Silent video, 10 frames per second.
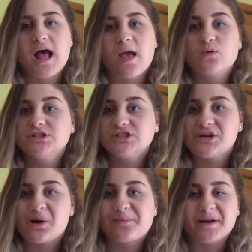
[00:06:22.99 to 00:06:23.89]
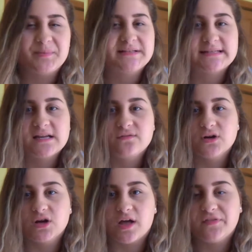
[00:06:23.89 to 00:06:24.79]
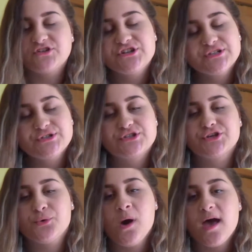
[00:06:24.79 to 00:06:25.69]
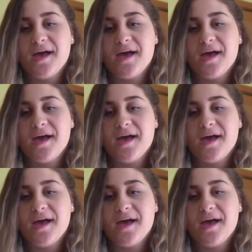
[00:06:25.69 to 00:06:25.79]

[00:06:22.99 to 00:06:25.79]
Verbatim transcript: I wanted to talk about it because I never got the chance to,